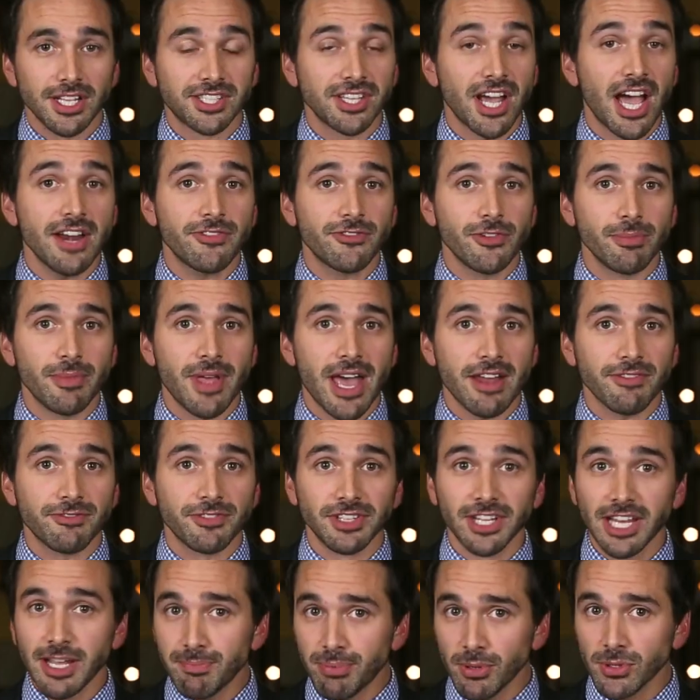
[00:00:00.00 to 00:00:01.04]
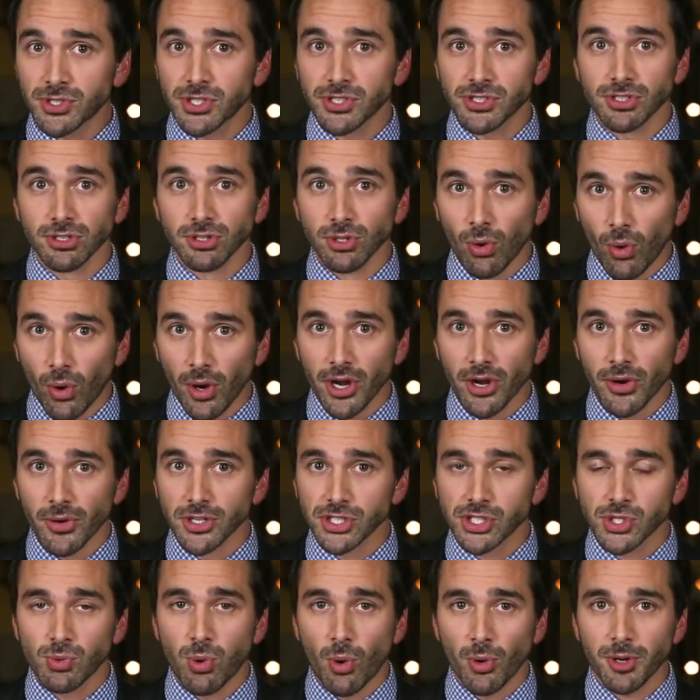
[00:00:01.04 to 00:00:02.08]
Aside from that, Phillipos' lawyer
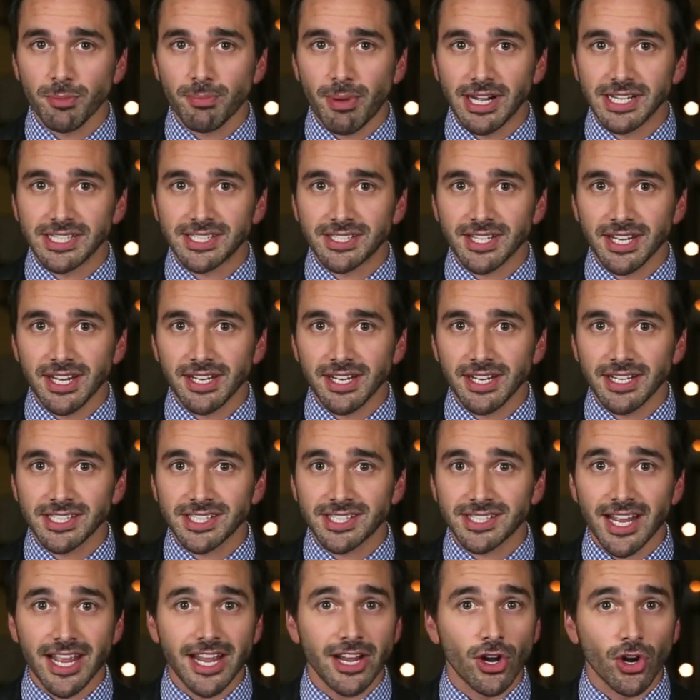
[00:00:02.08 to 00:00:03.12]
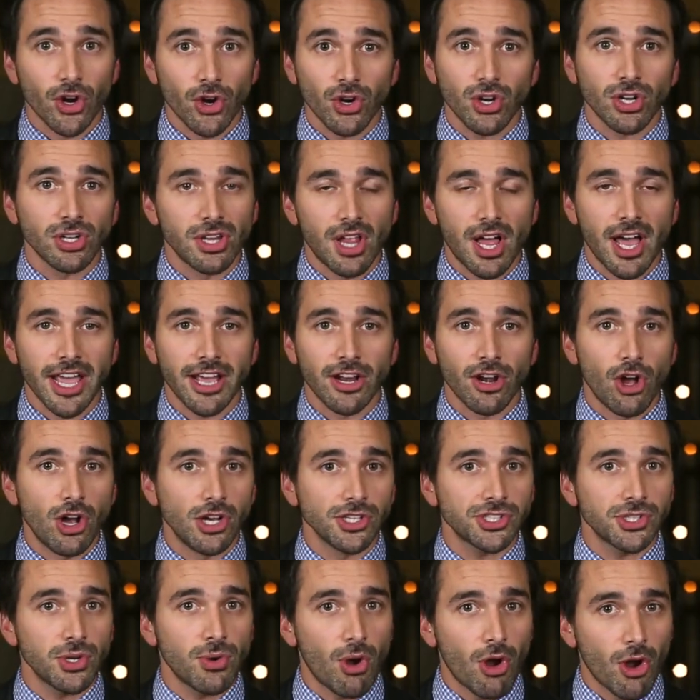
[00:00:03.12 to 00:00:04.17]
is quoted by CNN saying her client
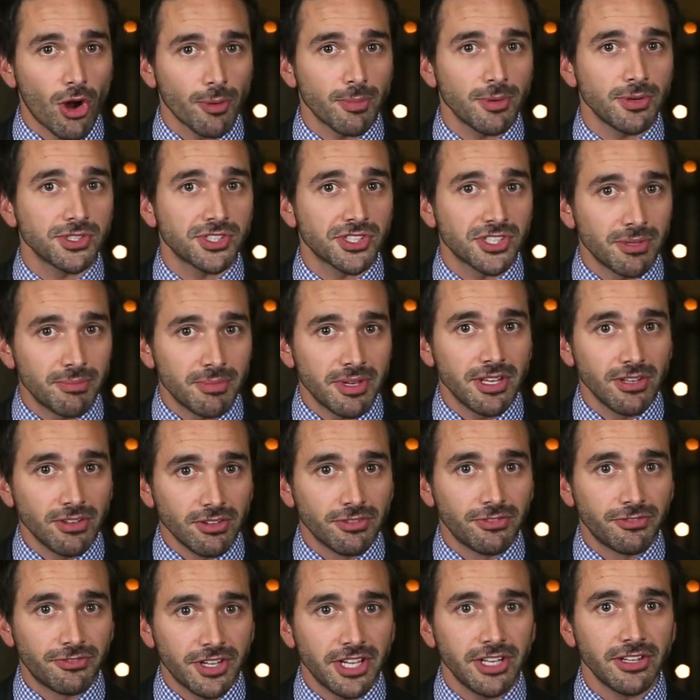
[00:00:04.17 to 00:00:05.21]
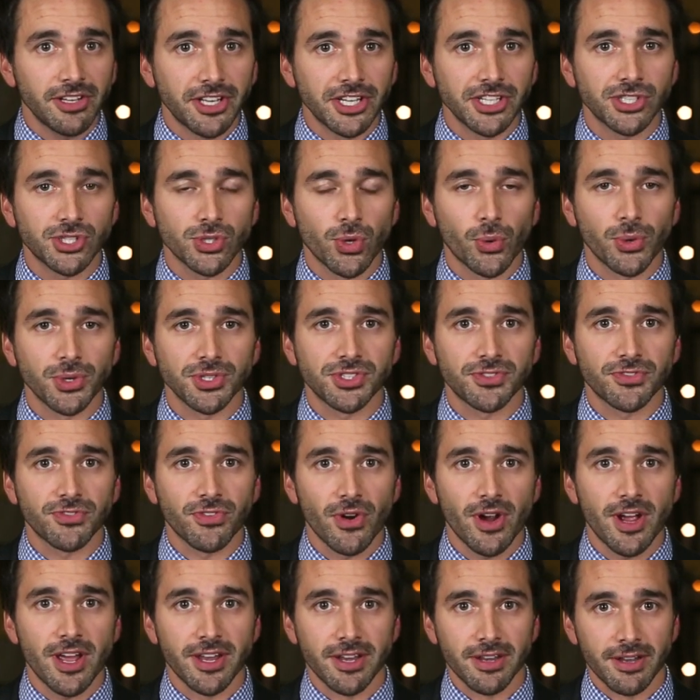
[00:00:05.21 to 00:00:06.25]
also harbors some ill feelings toward his
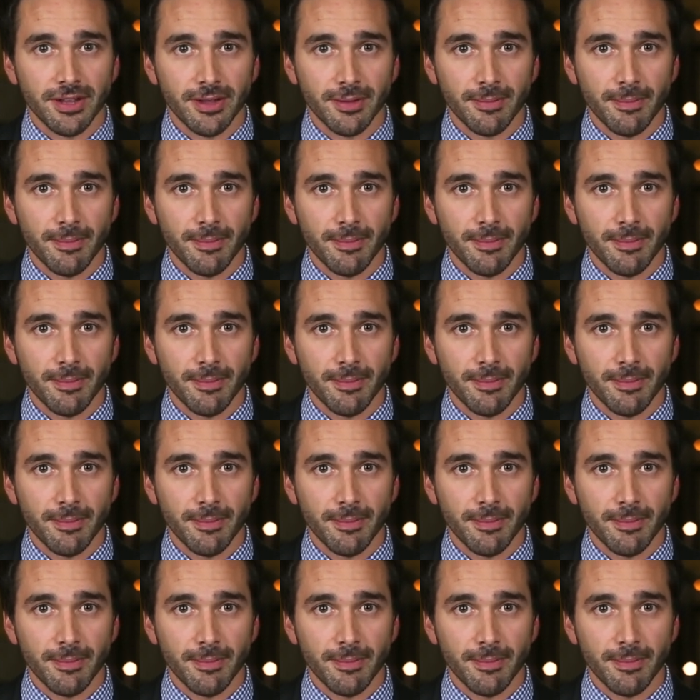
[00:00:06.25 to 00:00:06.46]
friend.